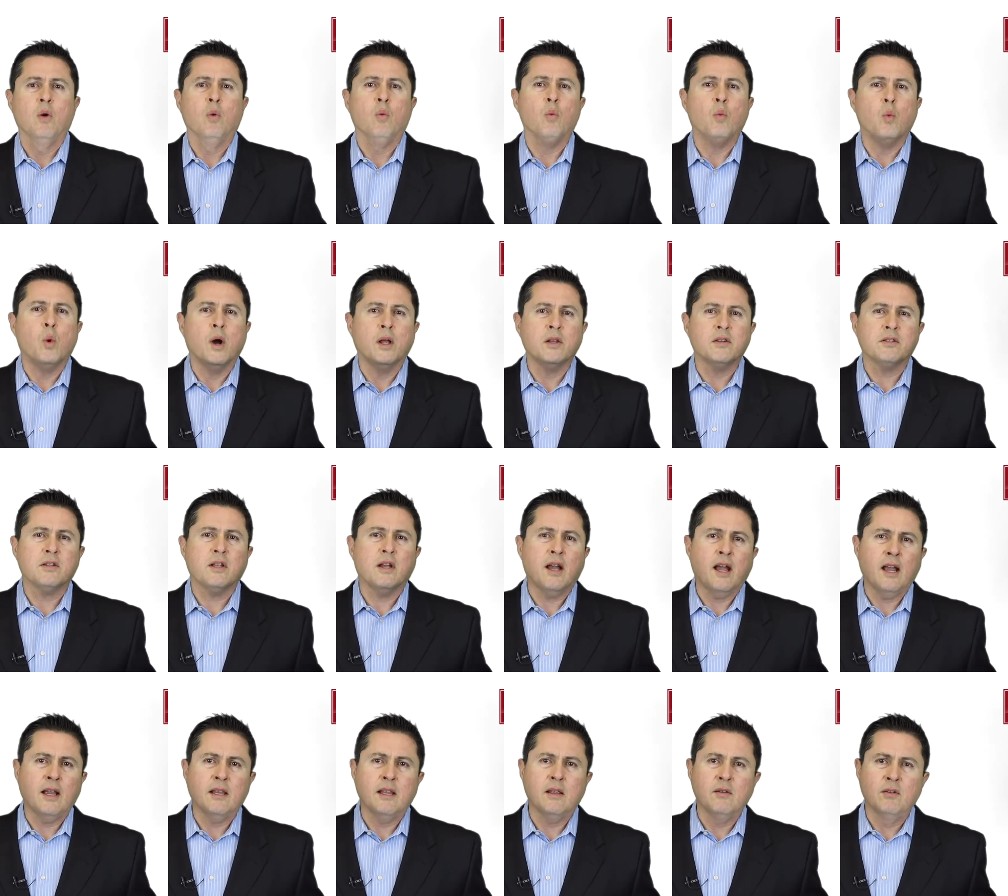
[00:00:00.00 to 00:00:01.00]
Once the
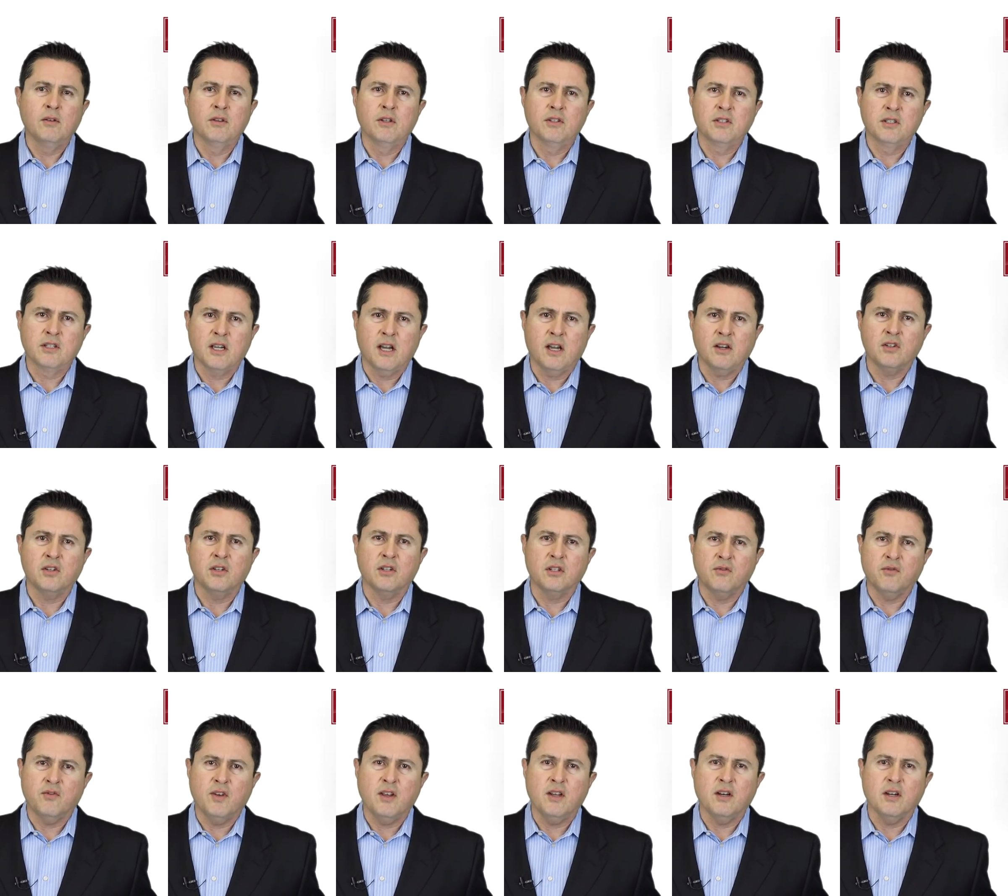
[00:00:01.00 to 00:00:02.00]
high-level discussion
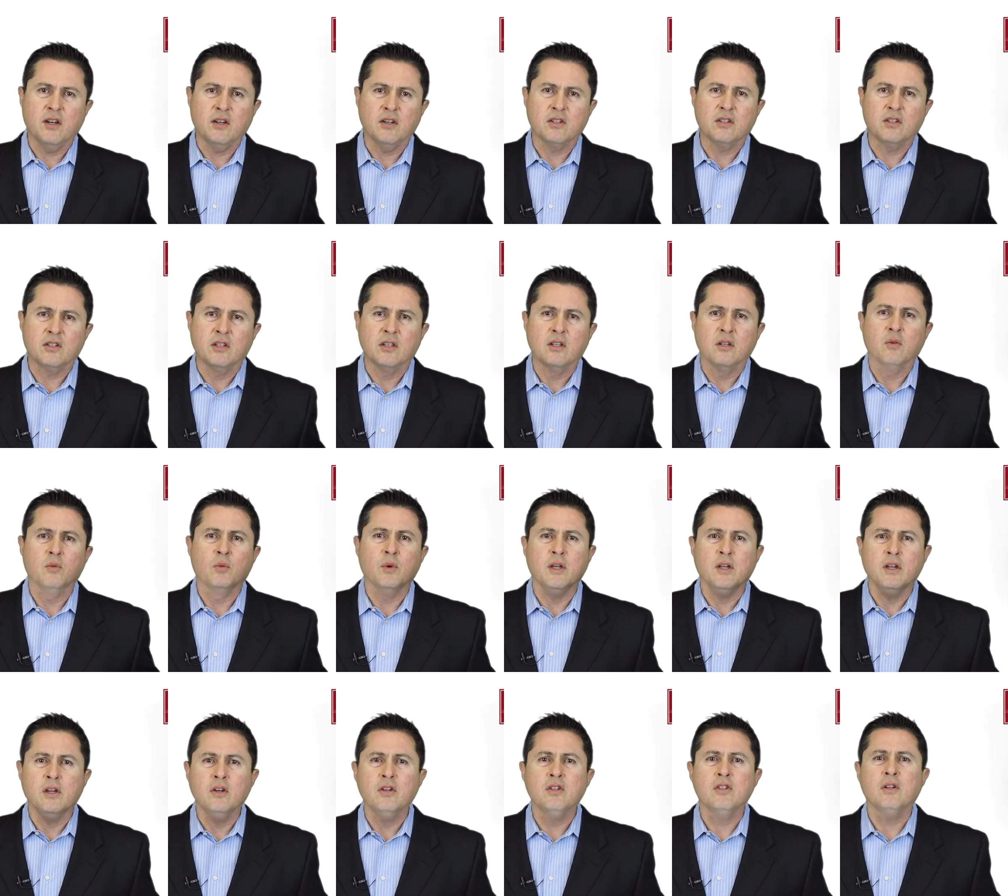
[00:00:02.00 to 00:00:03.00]
is finished, we
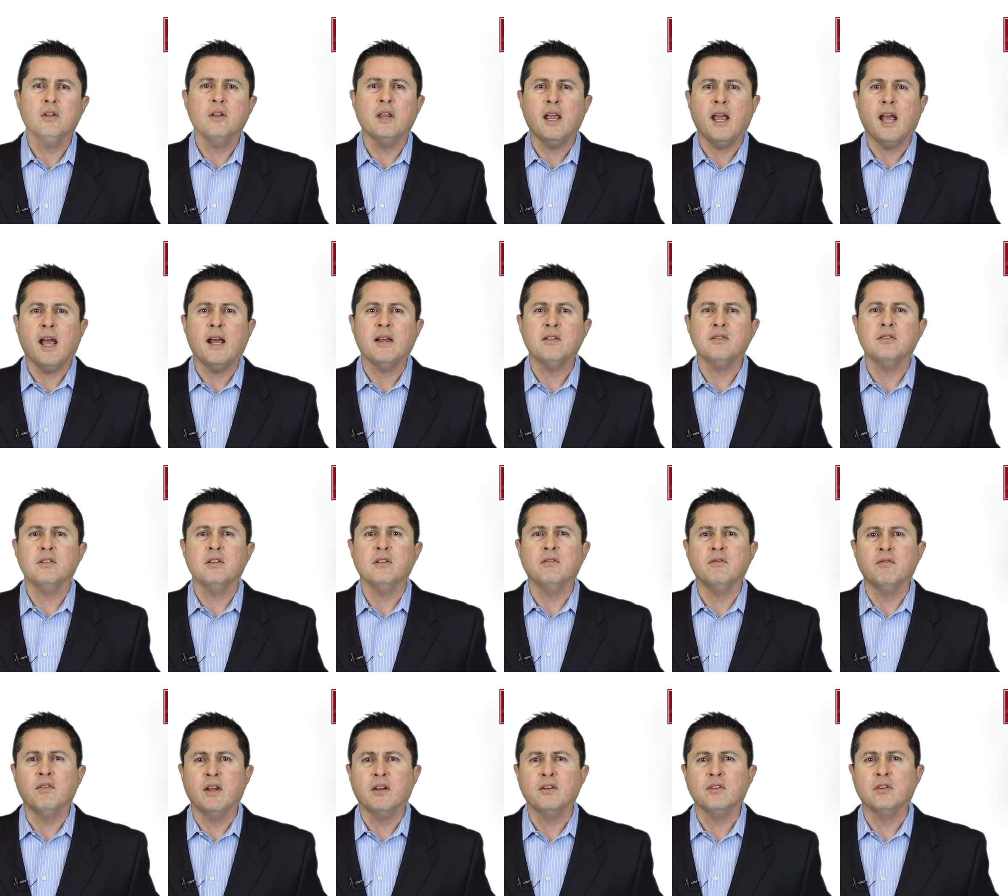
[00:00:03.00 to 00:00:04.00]
usually ask the
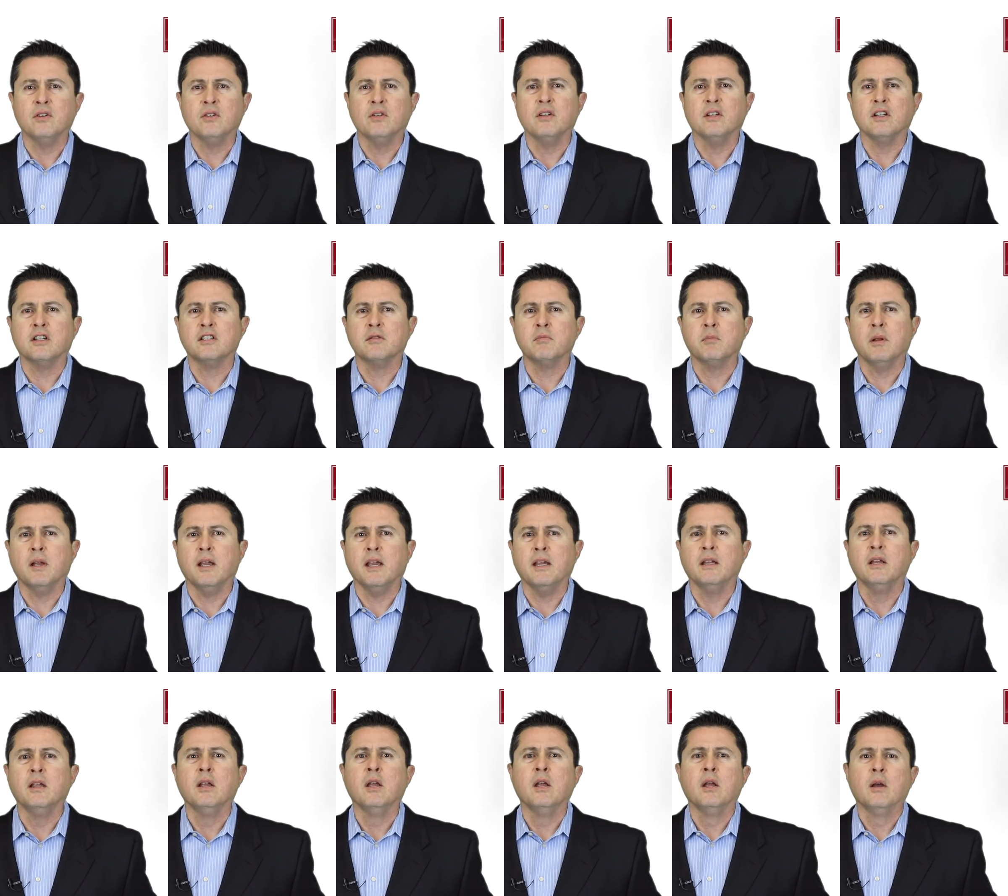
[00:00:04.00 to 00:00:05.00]
inventor to
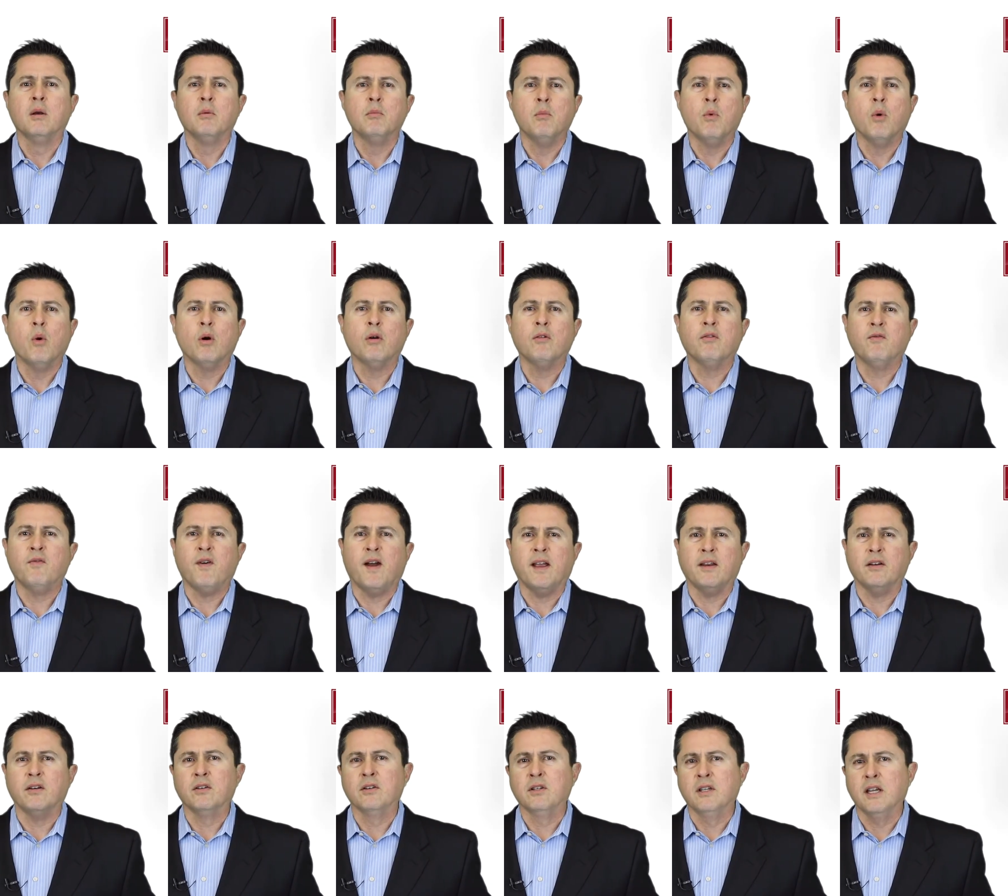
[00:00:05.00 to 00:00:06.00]
explain more
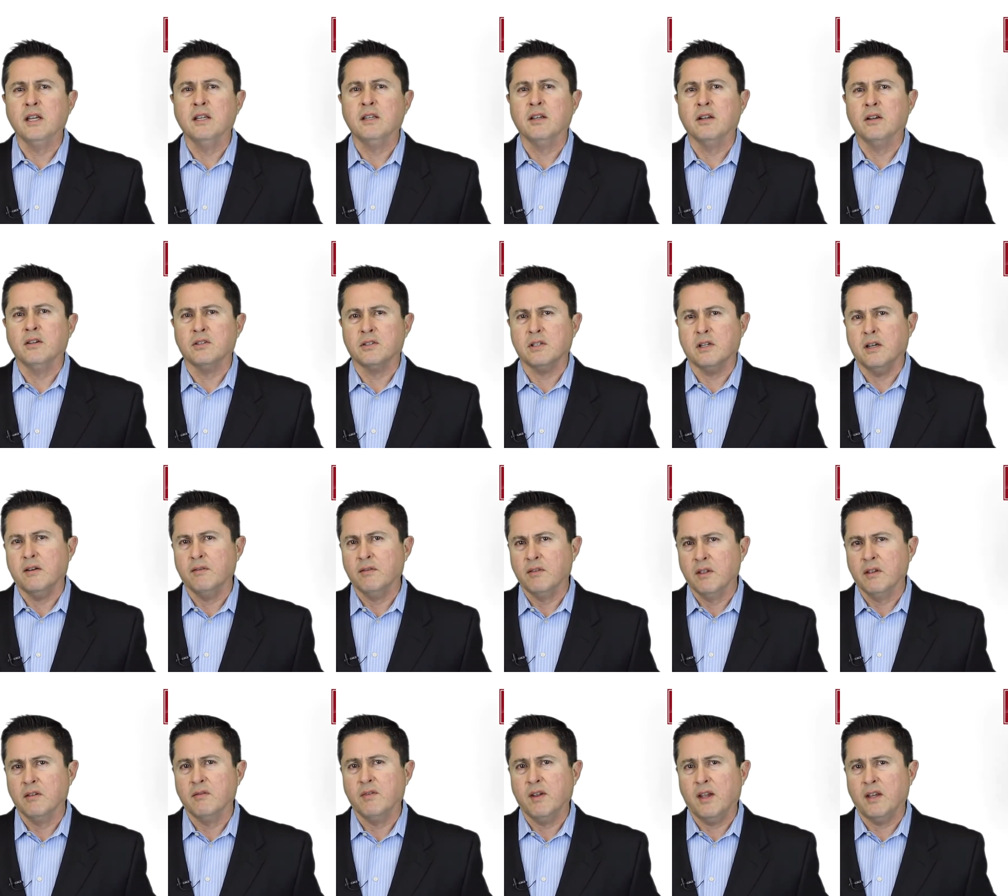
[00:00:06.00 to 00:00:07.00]
finer details of
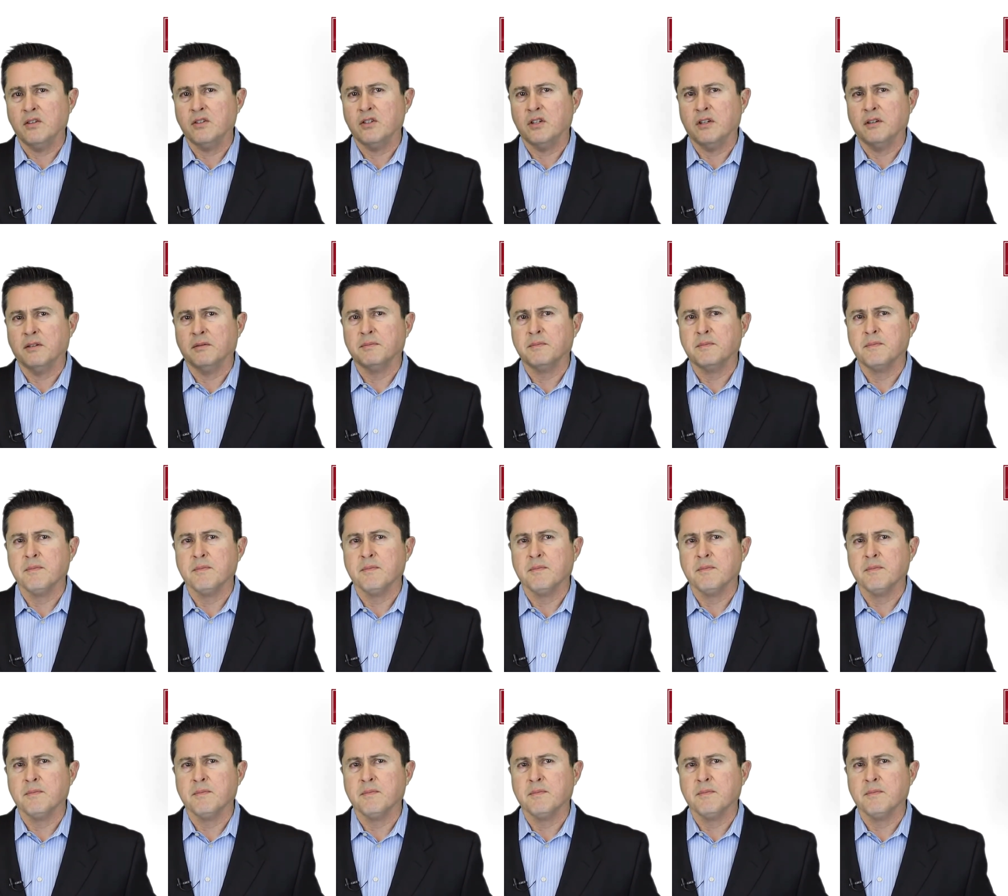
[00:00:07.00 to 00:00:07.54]
the invention.